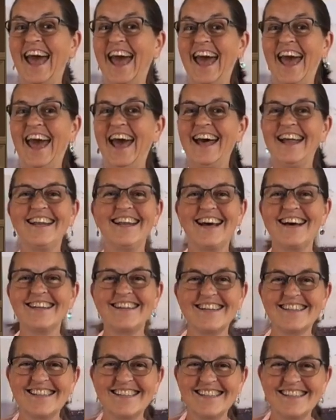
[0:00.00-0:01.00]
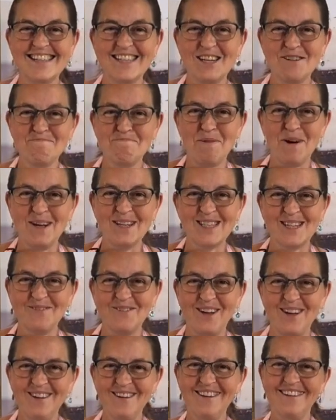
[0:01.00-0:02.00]
And that doesn't seem
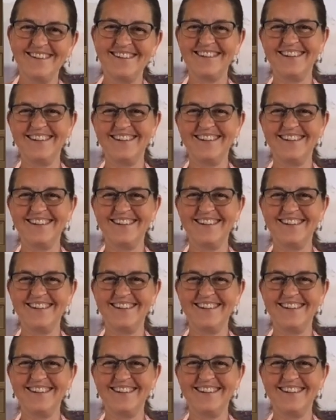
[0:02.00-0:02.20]
possible.